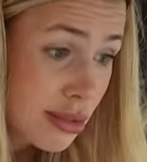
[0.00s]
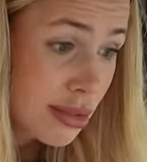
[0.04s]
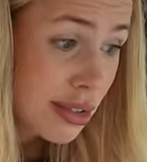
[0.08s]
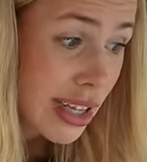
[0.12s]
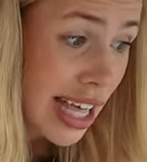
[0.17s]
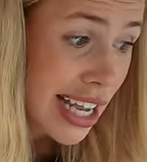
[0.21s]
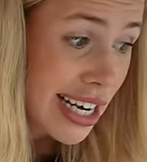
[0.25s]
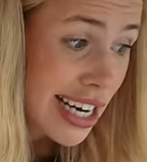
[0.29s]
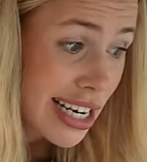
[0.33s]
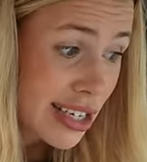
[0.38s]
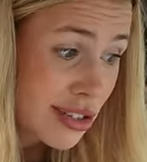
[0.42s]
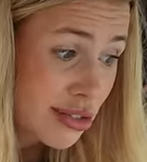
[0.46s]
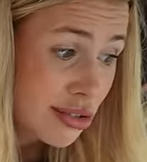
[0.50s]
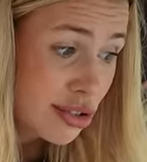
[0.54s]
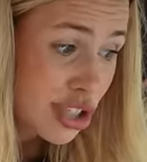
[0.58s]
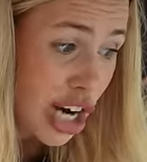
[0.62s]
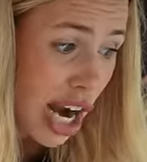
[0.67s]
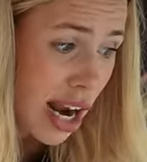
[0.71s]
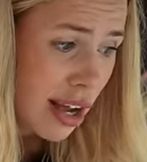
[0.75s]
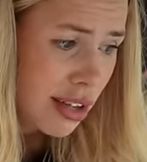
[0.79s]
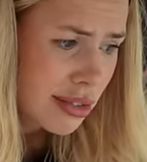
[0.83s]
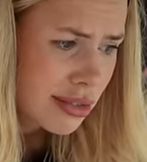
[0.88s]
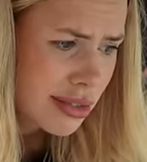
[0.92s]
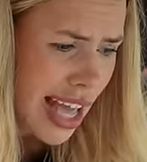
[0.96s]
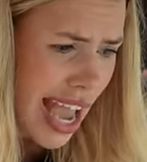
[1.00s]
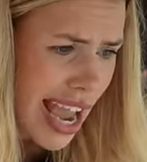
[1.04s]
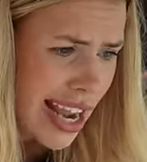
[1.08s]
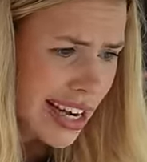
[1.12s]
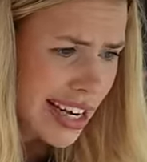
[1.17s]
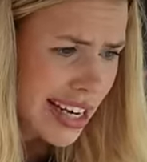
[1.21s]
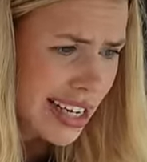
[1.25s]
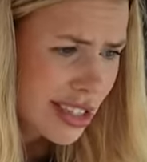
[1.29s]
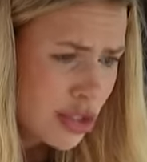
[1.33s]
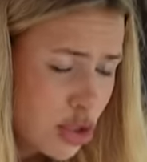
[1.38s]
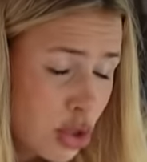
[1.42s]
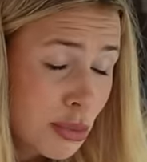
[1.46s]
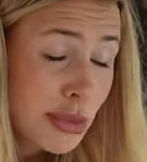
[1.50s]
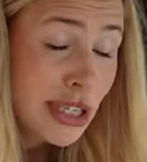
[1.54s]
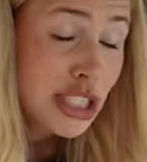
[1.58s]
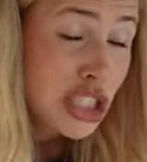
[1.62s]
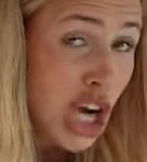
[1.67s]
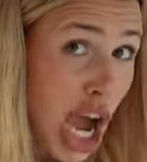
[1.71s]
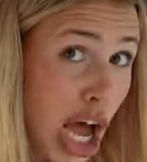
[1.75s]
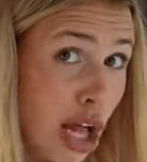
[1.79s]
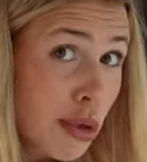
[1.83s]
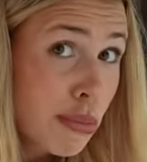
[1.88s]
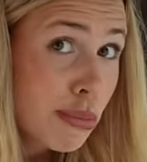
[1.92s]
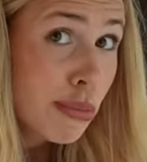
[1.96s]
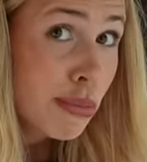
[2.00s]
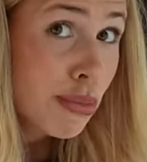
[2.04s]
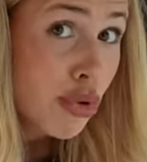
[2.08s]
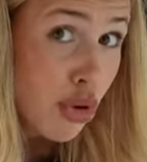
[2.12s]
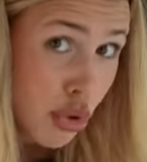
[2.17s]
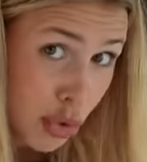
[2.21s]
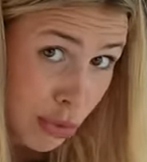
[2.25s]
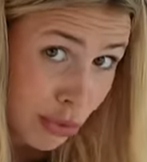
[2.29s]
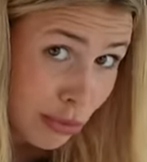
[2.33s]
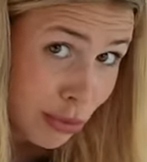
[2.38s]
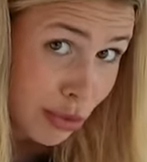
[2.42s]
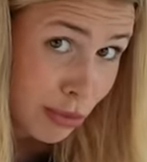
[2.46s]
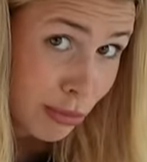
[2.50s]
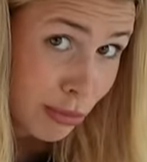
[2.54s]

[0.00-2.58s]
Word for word: They need to be child-proofed.